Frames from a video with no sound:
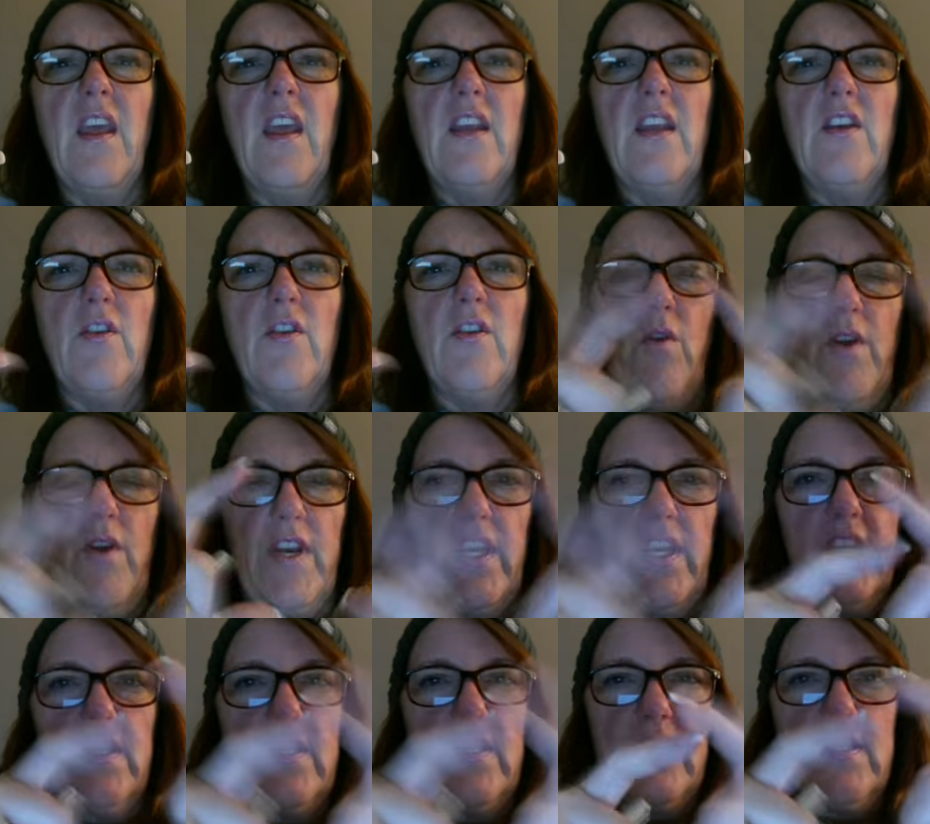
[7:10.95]
You're going to
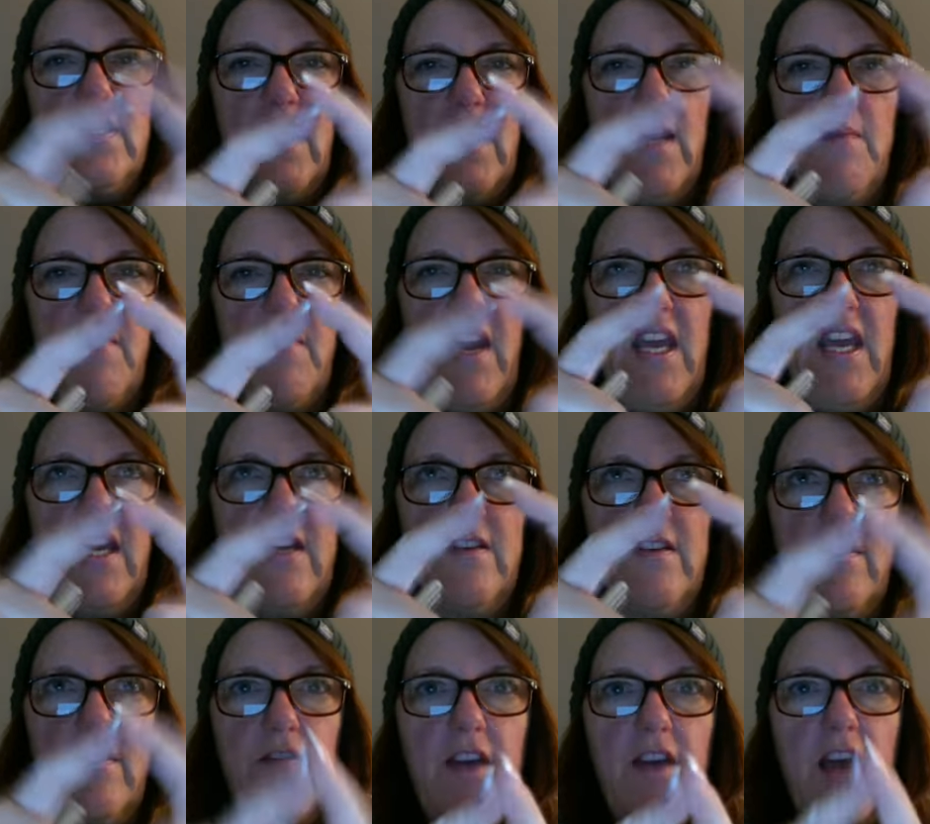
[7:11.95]
get the same
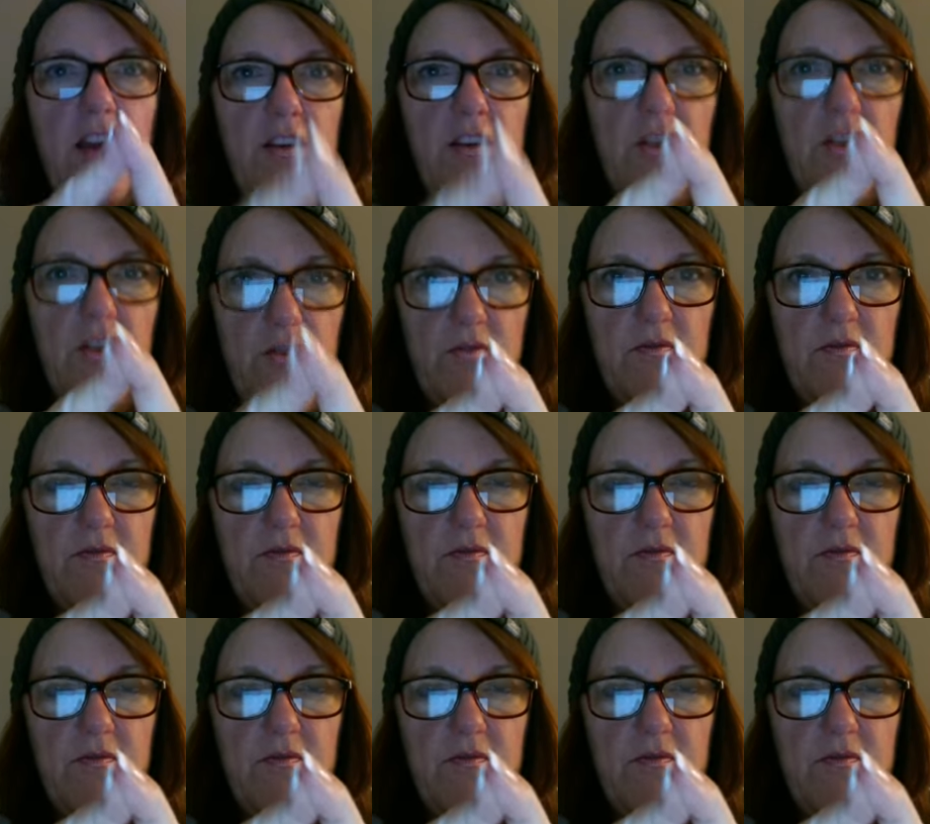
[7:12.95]
end value.